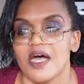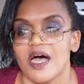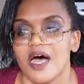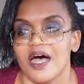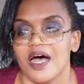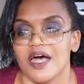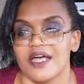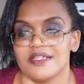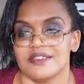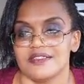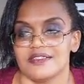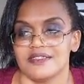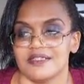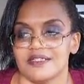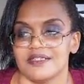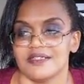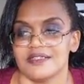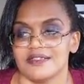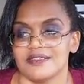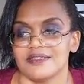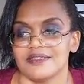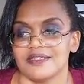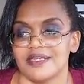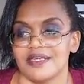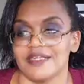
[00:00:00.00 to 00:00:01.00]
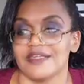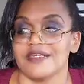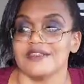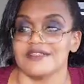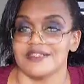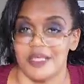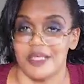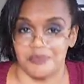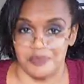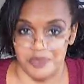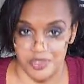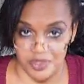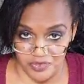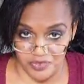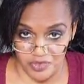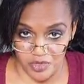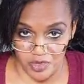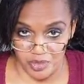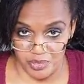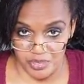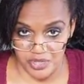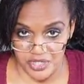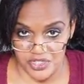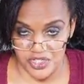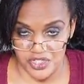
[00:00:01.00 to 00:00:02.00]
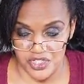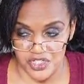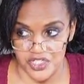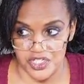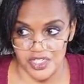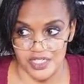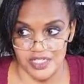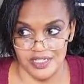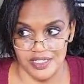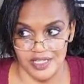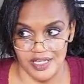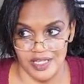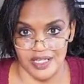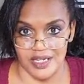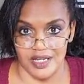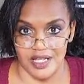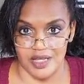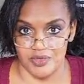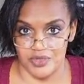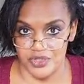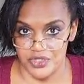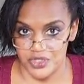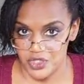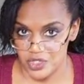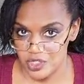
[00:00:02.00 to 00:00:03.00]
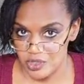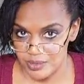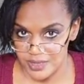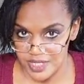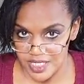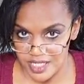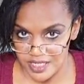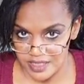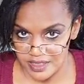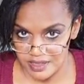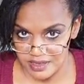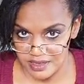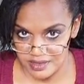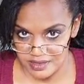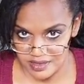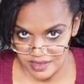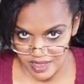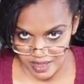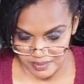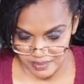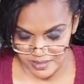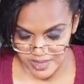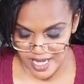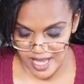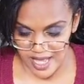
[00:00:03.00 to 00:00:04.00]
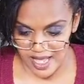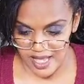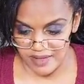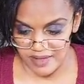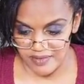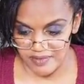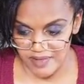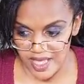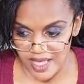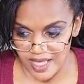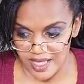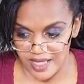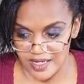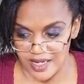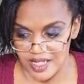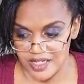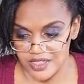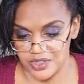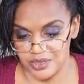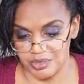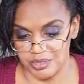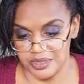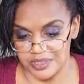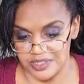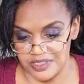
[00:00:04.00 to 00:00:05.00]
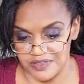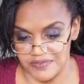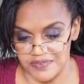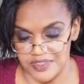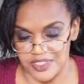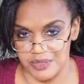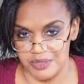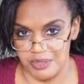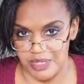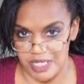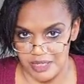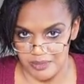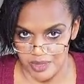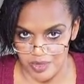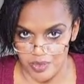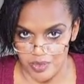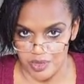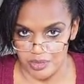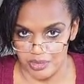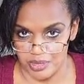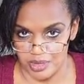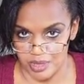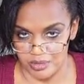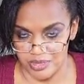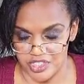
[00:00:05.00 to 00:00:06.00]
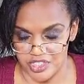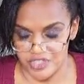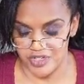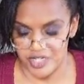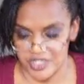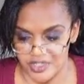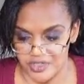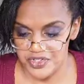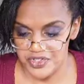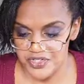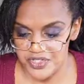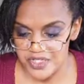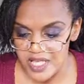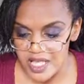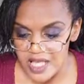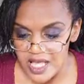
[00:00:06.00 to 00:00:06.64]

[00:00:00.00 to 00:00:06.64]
I did get accepted for a position and I was terminated the same day. And I do believe these people were perpetrators.